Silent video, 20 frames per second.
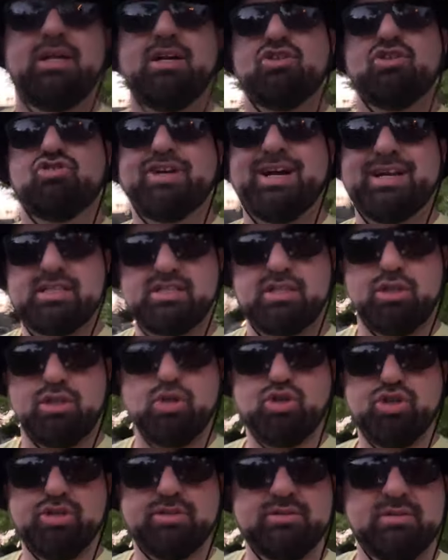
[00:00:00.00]
create a
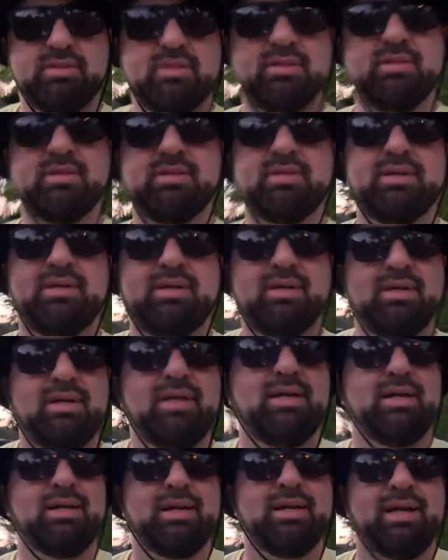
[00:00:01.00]
solution,
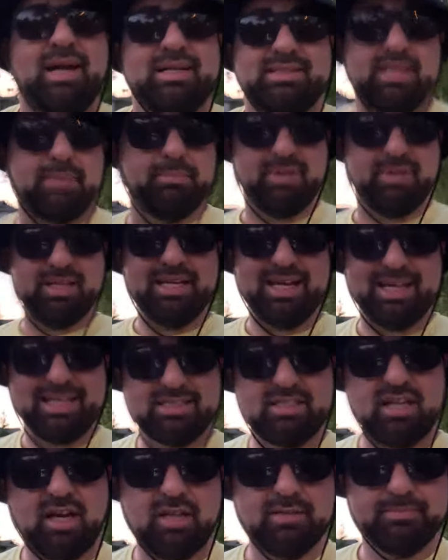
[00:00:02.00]
and simply get it
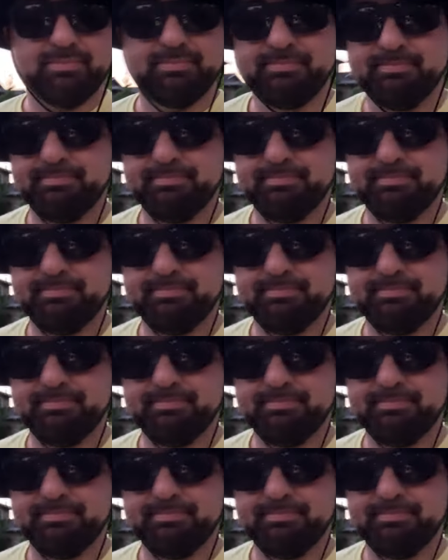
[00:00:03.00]
done.